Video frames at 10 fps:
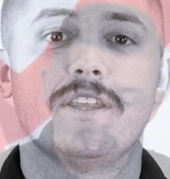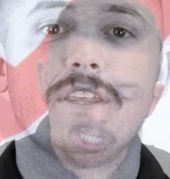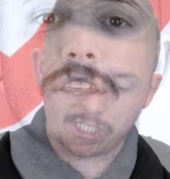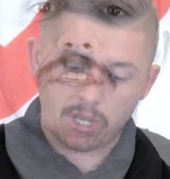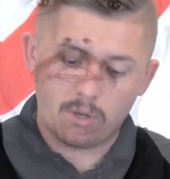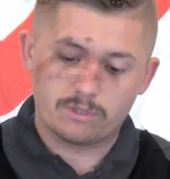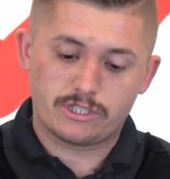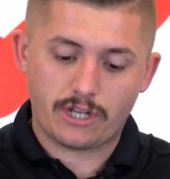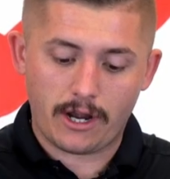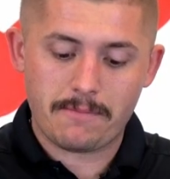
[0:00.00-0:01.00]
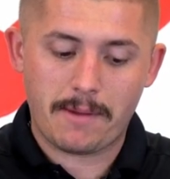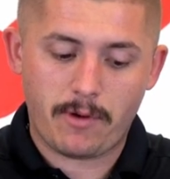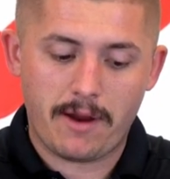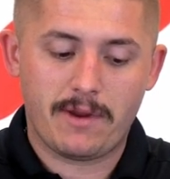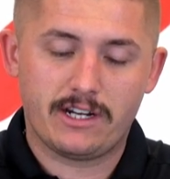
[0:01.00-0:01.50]
So starting my
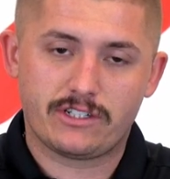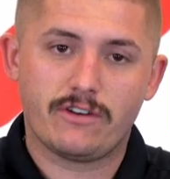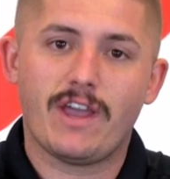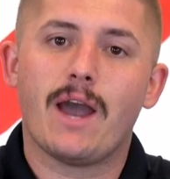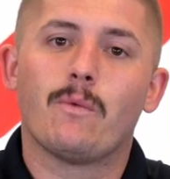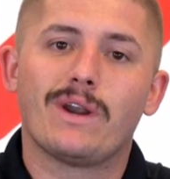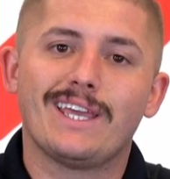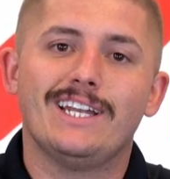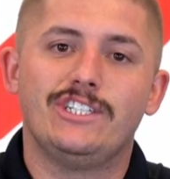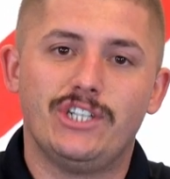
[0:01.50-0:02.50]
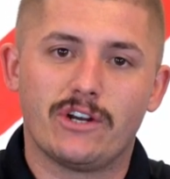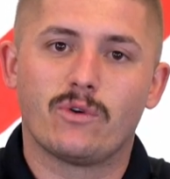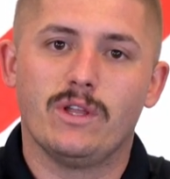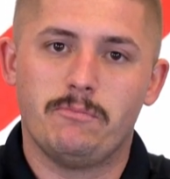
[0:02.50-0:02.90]
primary survey, I want to get a general